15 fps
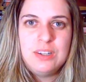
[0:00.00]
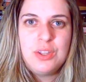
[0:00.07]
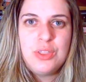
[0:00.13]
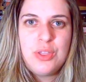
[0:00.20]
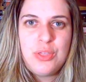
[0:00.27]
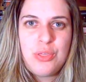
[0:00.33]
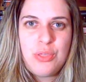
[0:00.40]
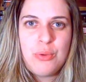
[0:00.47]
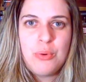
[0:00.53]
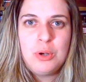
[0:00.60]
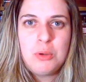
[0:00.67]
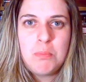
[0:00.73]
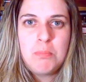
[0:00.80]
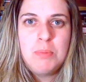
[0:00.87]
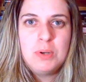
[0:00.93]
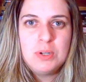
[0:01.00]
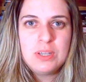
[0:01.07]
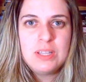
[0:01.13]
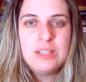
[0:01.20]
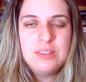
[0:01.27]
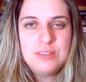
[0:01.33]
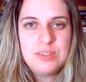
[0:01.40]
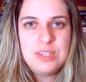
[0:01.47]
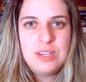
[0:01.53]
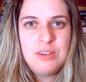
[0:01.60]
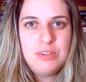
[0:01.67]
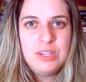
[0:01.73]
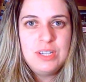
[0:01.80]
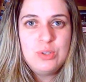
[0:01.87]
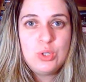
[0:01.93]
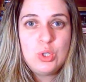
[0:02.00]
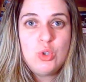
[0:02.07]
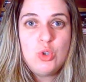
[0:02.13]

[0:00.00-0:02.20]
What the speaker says: The third book in the series